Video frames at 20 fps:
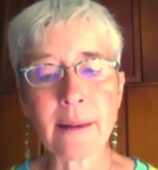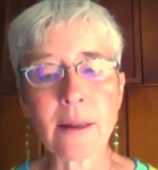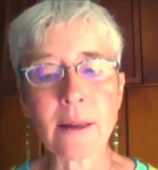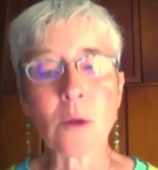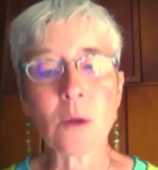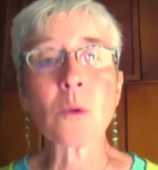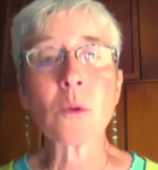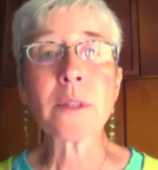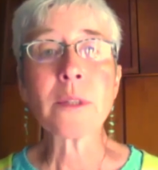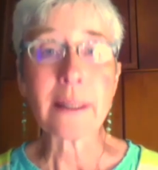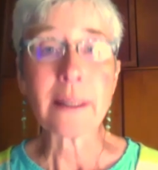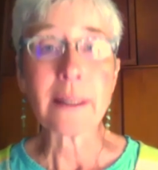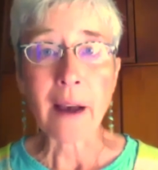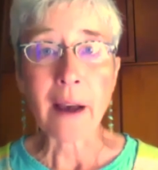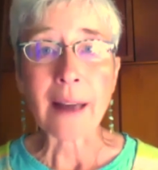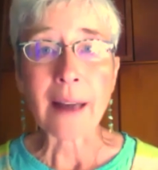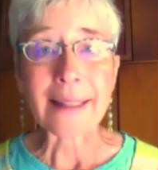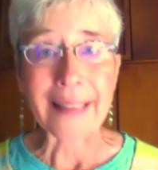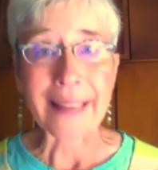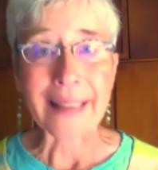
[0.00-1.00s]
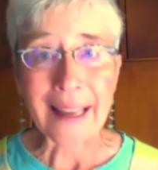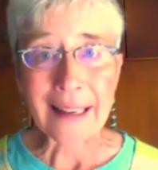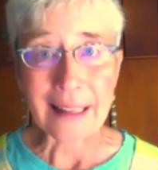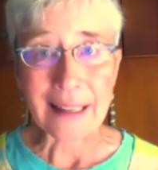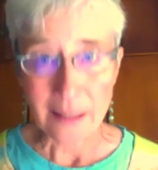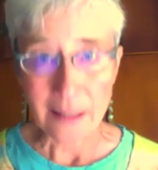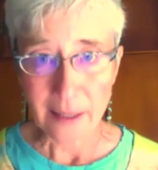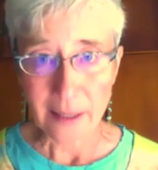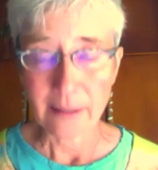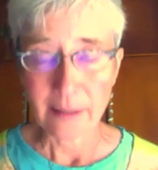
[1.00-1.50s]
did not get it.
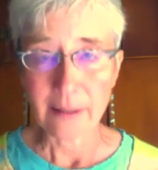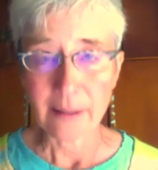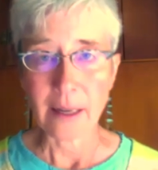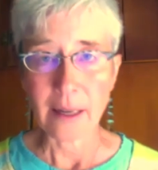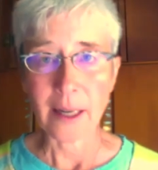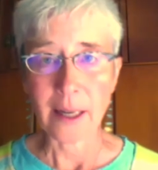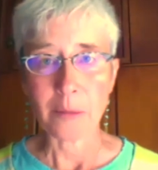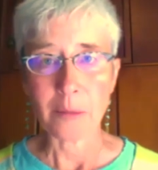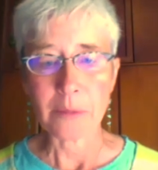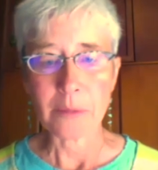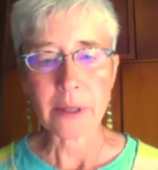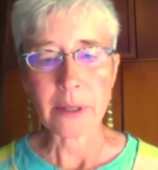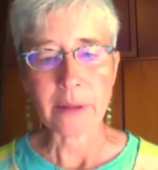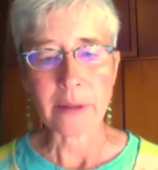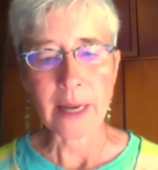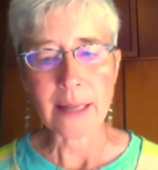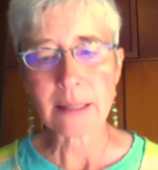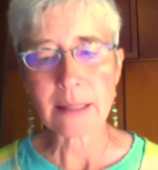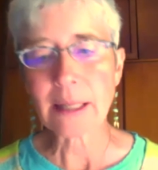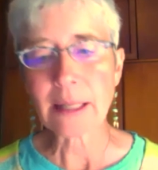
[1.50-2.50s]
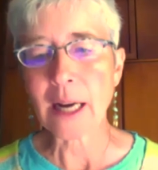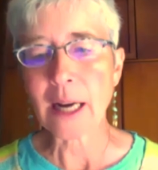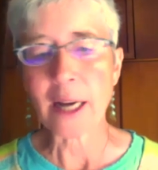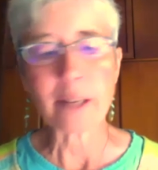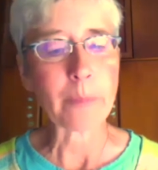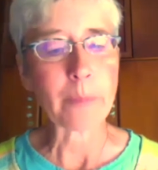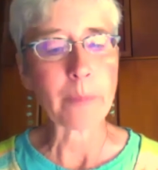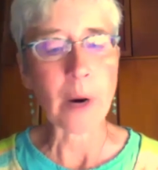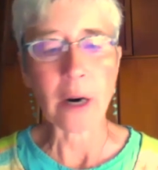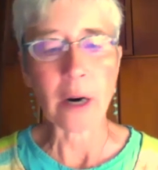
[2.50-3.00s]
So that's kind of
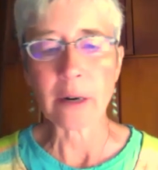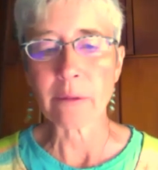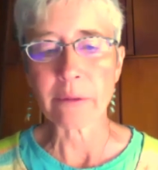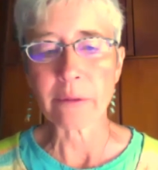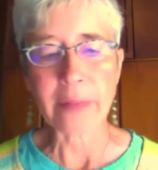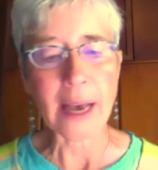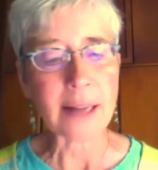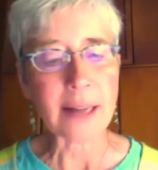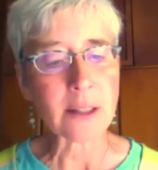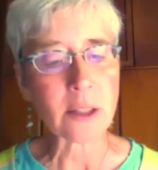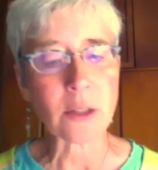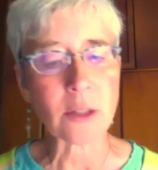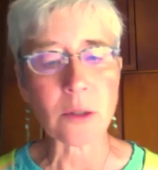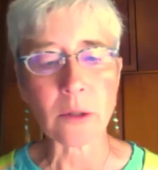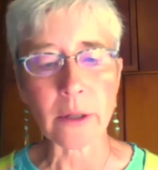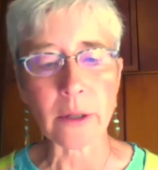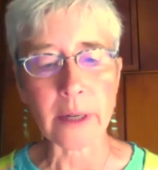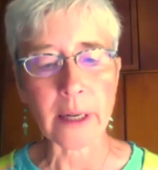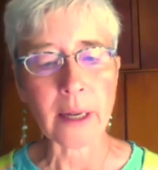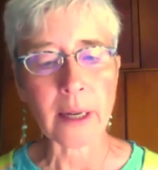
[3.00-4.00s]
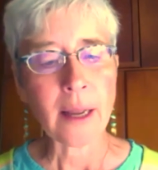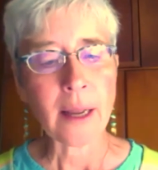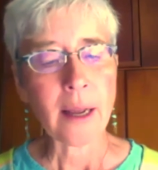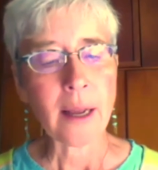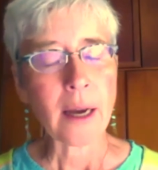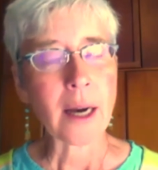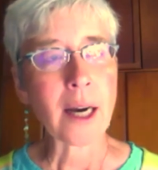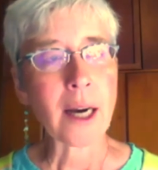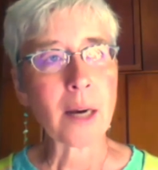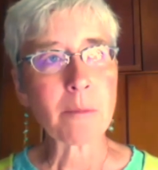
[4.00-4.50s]
part of that story.
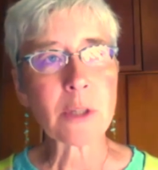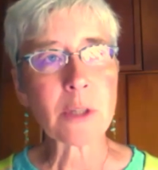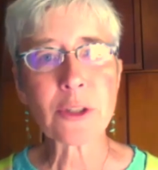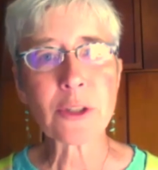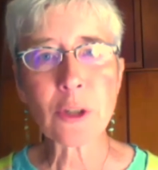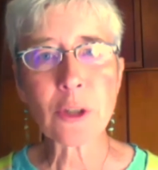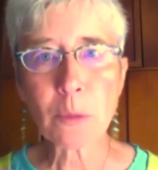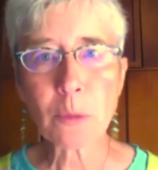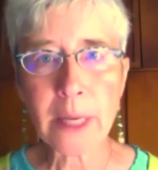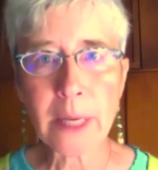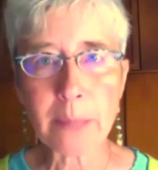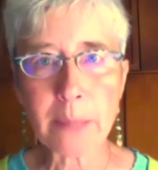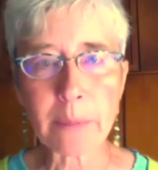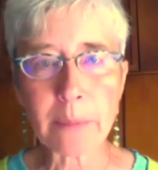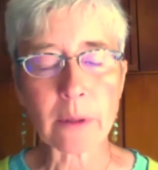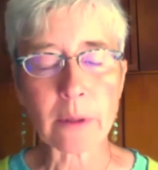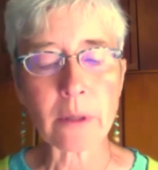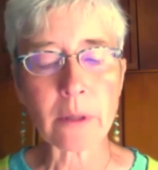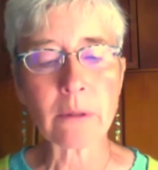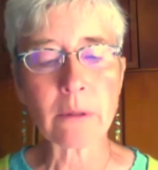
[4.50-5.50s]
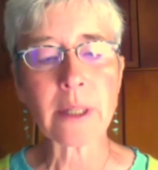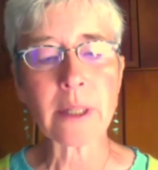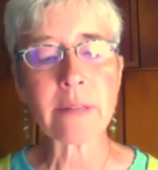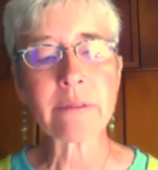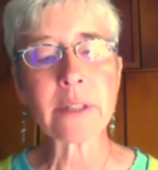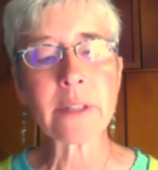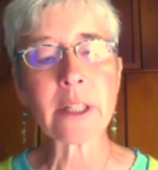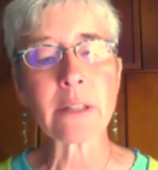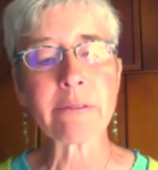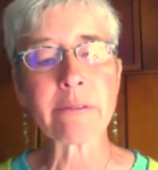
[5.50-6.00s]
Sioux people who lived
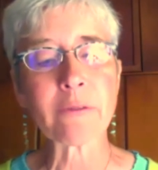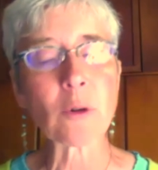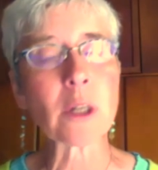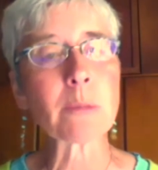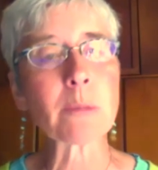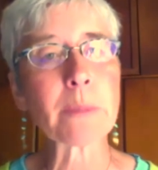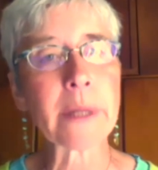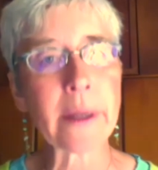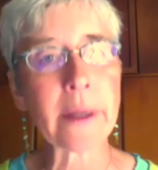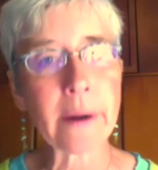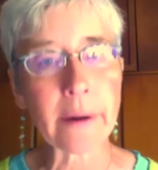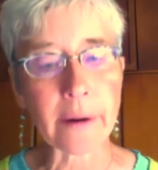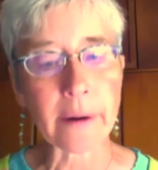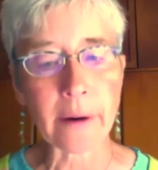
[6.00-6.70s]
near Fort Pierre,